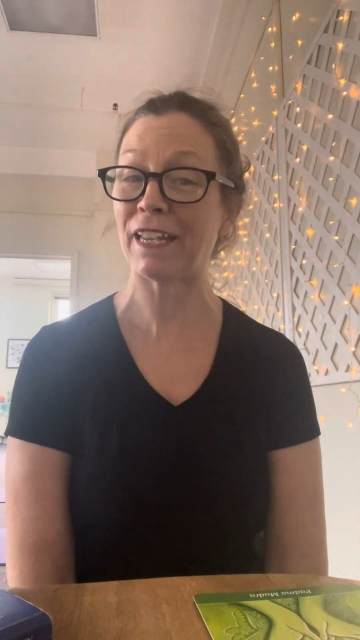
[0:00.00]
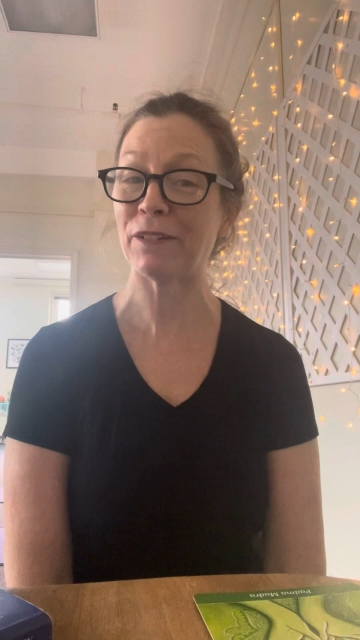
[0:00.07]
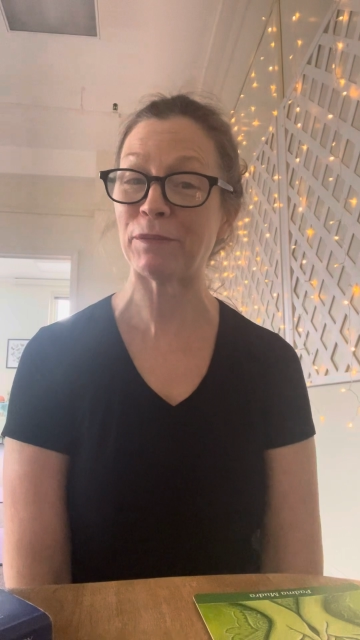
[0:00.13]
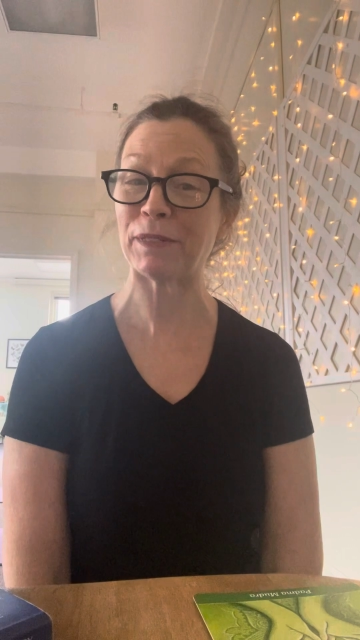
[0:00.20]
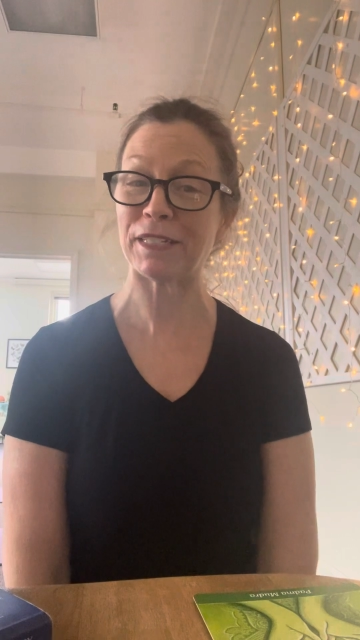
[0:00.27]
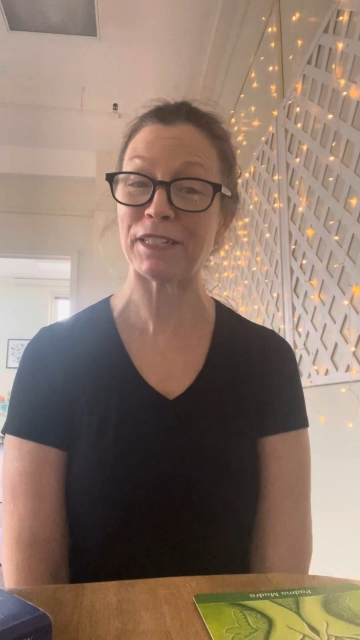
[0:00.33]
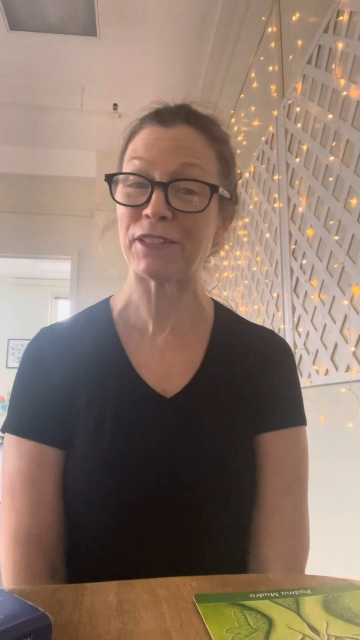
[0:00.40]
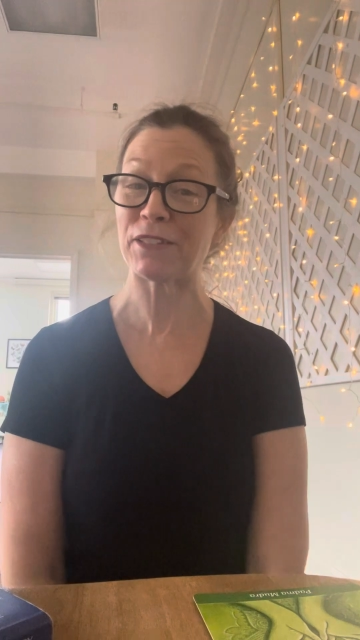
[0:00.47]

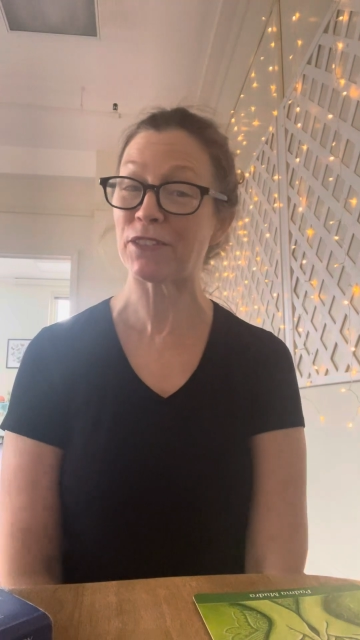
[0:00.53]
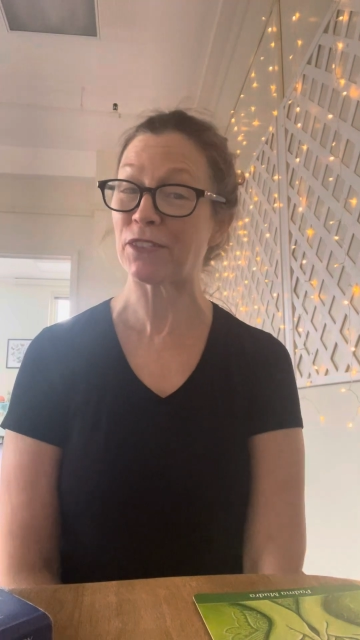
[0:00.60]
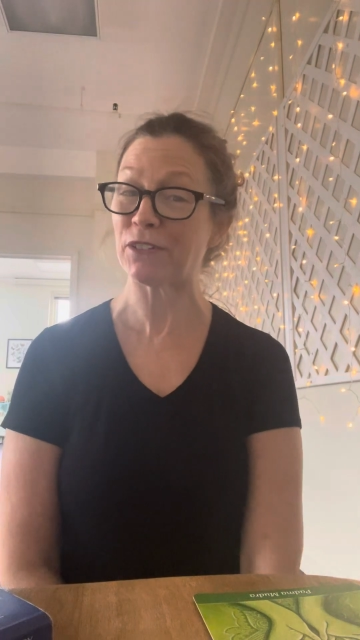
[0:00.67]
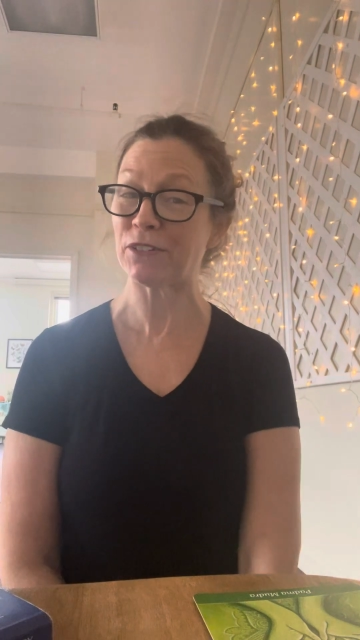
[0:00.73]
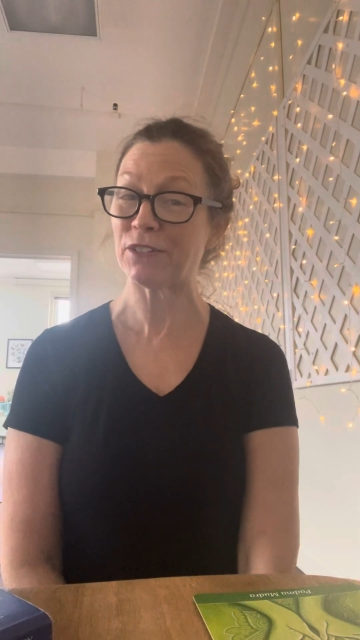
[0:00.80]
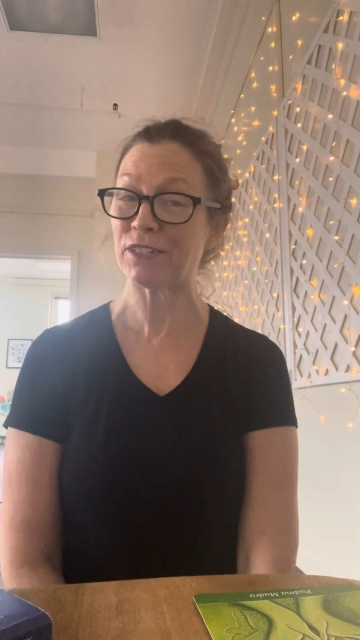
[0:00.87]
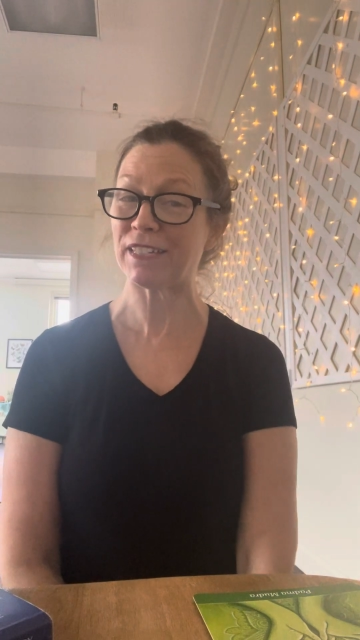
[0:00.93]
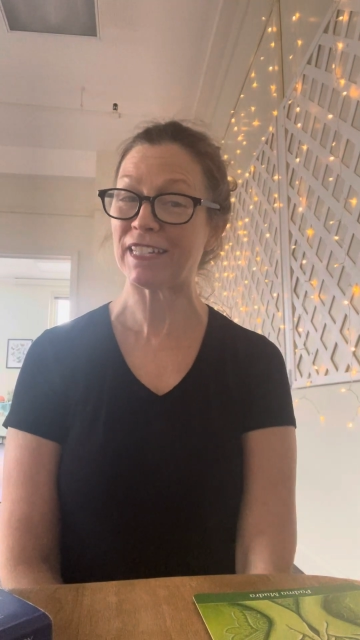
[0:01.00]
but it's
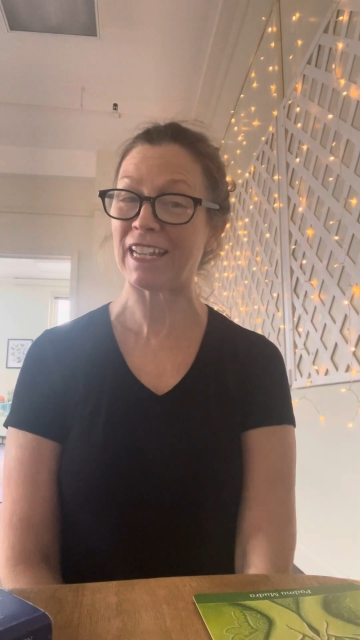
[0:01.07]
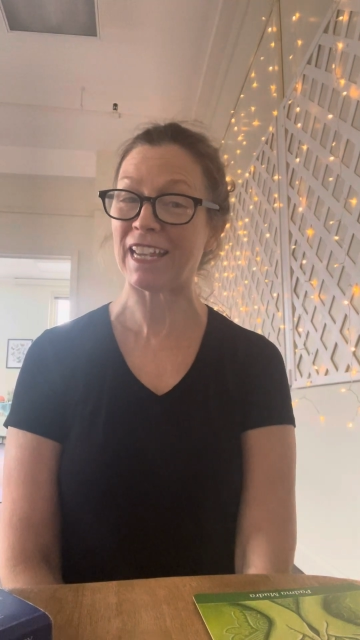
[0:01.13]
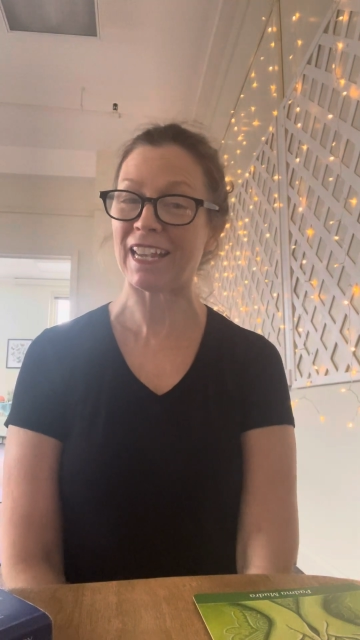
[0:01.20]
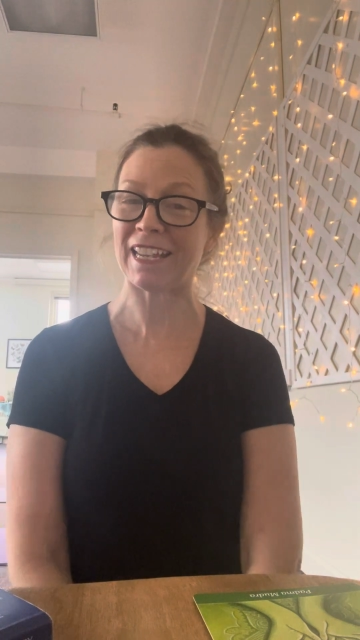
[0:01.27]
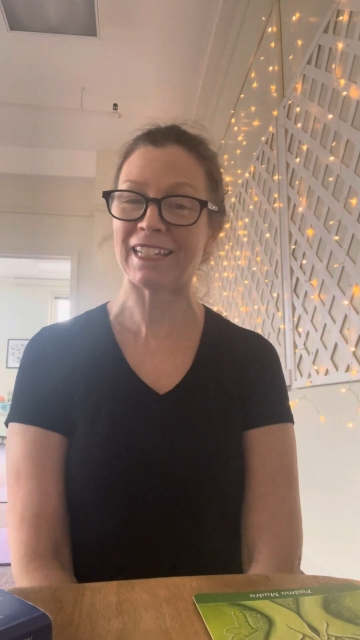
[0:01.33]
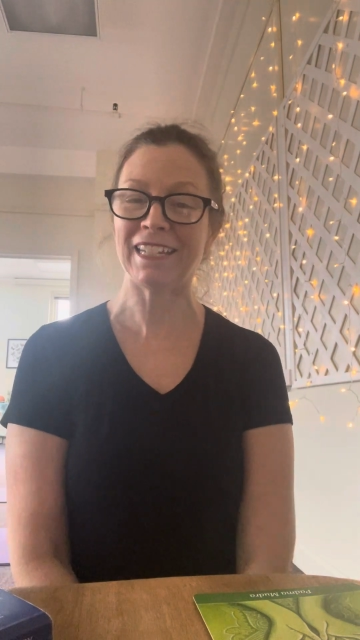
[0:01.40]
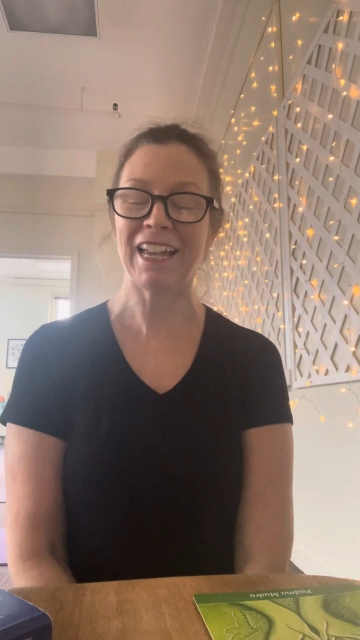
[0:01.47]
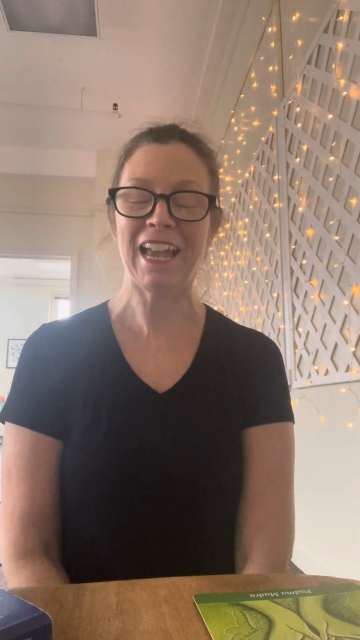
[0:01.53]

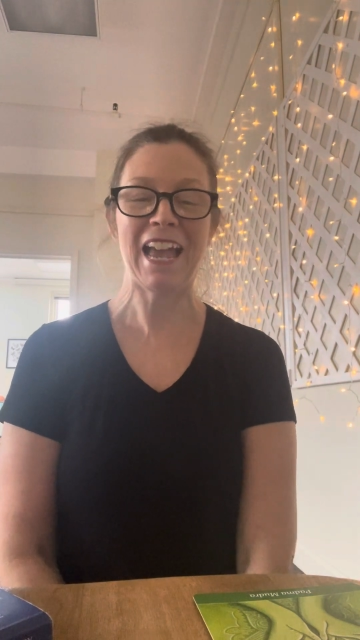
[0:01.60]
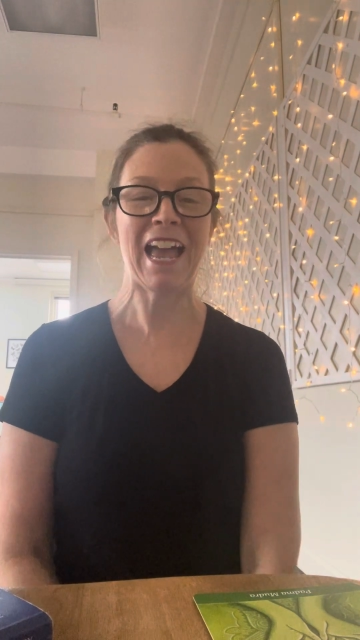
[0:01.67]
Thursday.